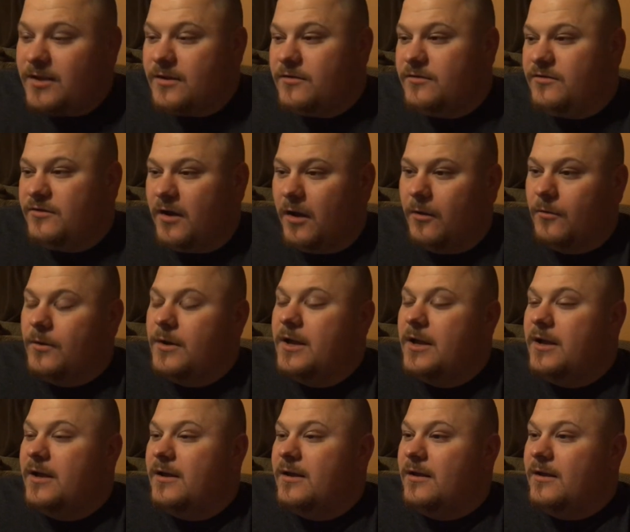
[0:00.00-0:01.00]
So,
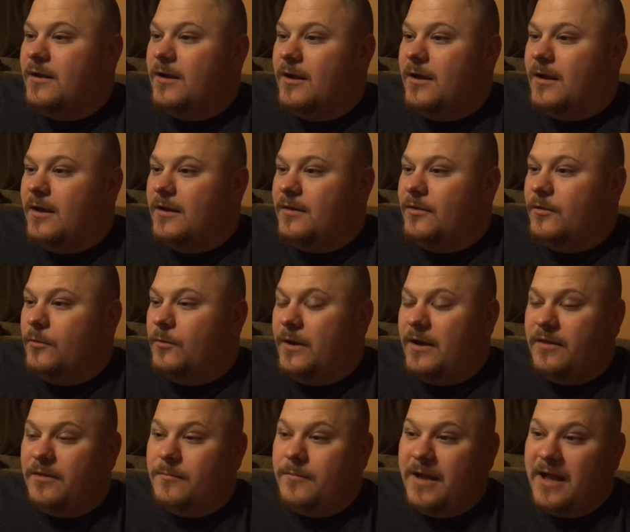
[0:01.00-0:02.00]
the
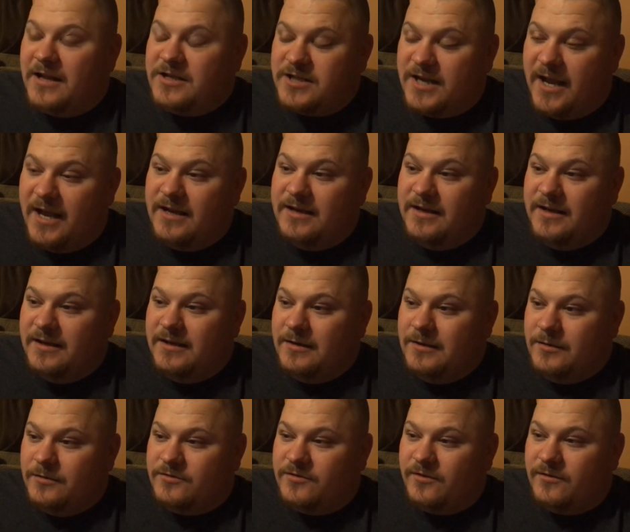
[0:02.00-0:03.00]
way the match ended,
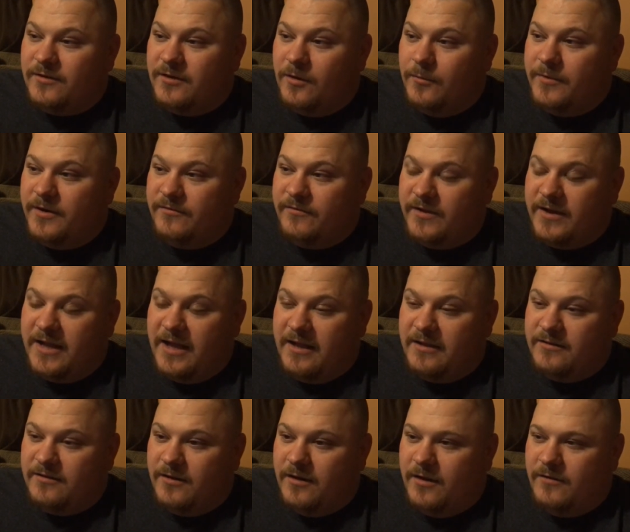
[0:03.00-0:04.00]
it's a little bit of a
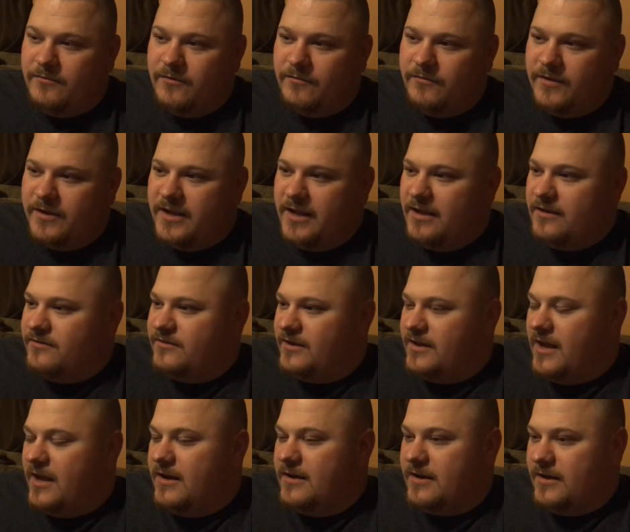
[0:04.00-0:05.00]

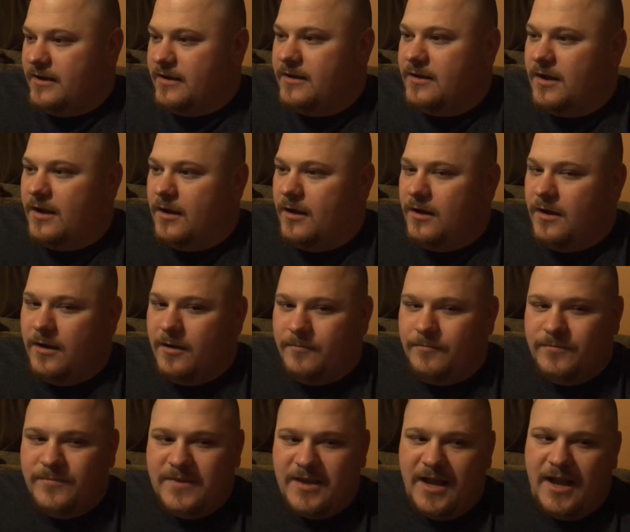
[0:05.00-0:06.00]
fugazi ending.
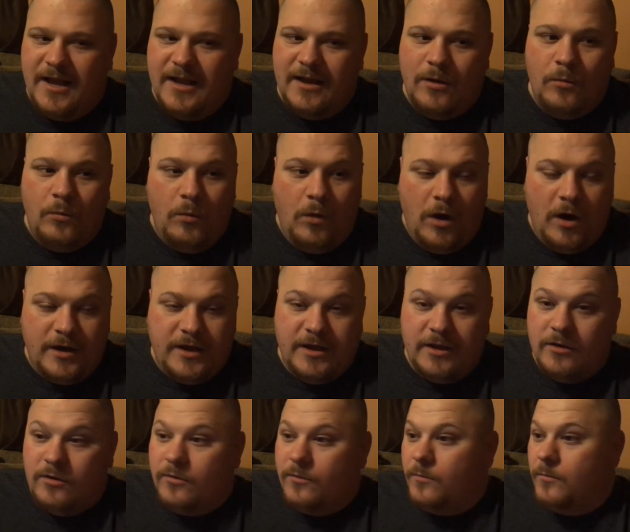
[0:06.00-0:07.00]
Nia
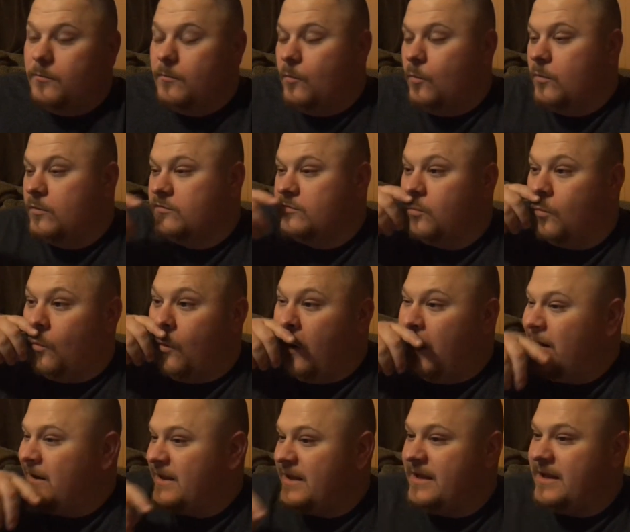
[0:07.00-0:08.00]
was
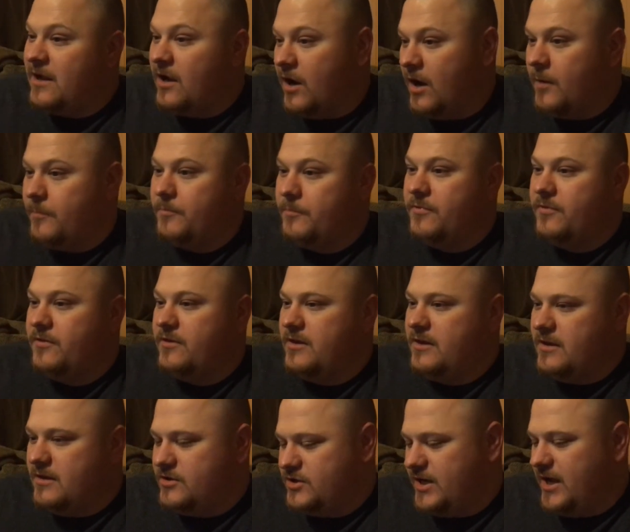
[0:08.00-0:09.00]
walking up
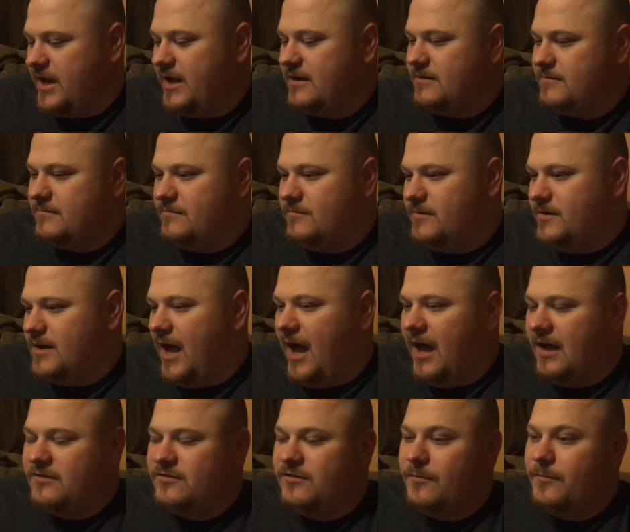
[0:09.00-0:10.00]
she had
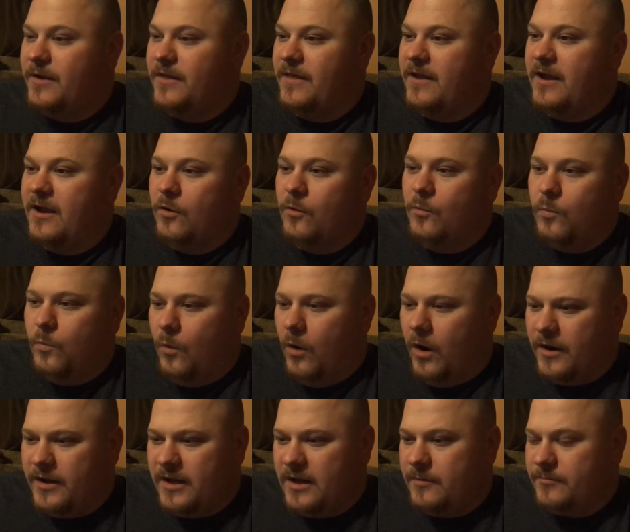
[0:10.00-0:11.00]
Asuka by the hair,
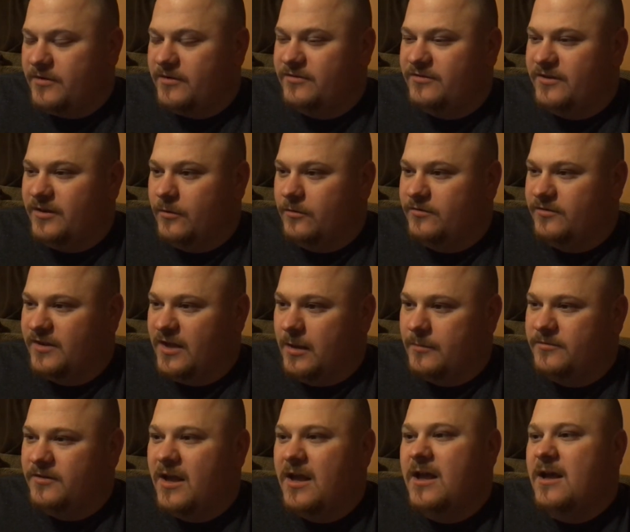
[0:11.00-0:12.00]
walking up the steel
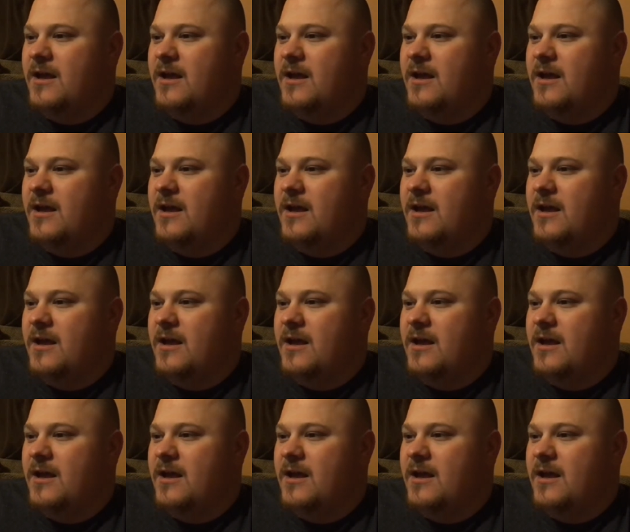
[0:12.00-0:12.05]
steps.